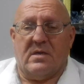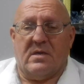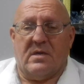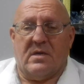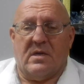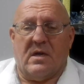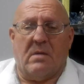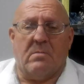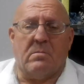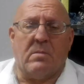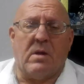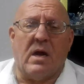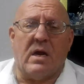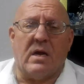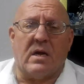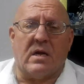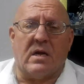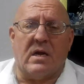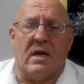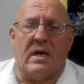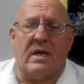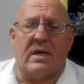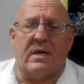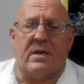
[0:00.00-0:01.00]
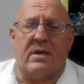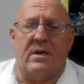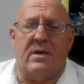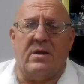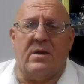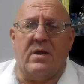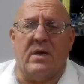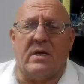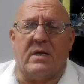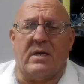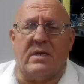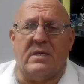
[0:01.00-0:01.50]
I'm kind of glad
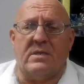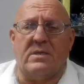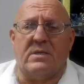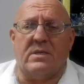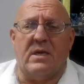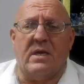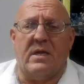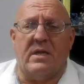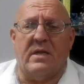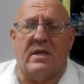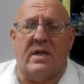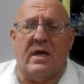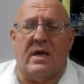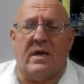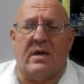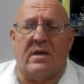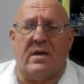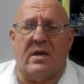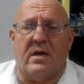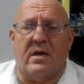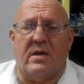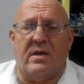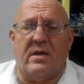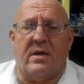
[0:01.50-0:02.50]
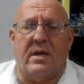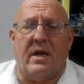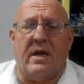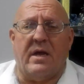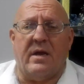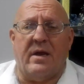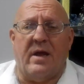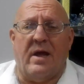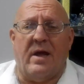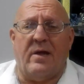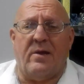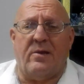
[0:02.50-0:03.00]
Kentucky is getting that uh,
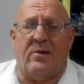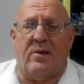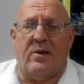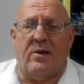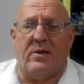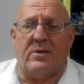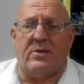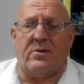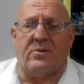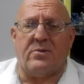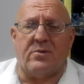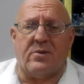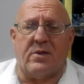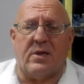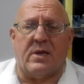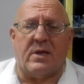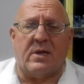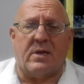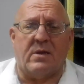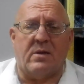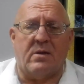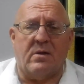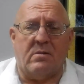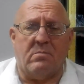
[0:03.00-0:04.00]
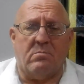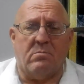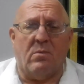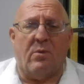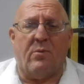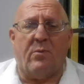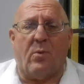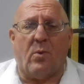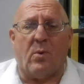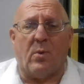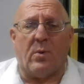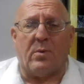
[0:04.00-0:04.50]
DNA test thing
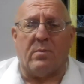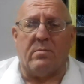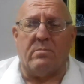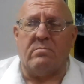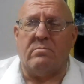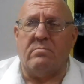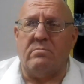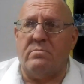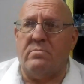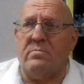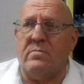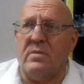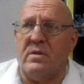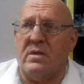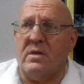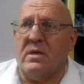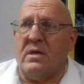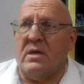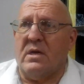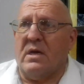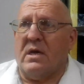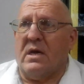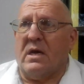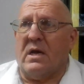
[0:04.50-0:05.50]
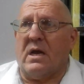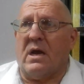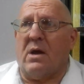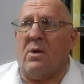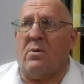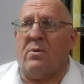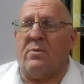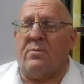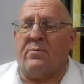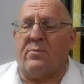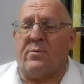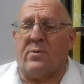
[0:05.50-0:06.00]
before
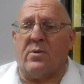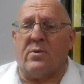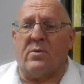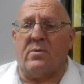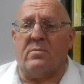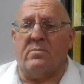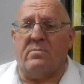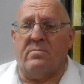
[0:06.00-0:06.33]
allowing for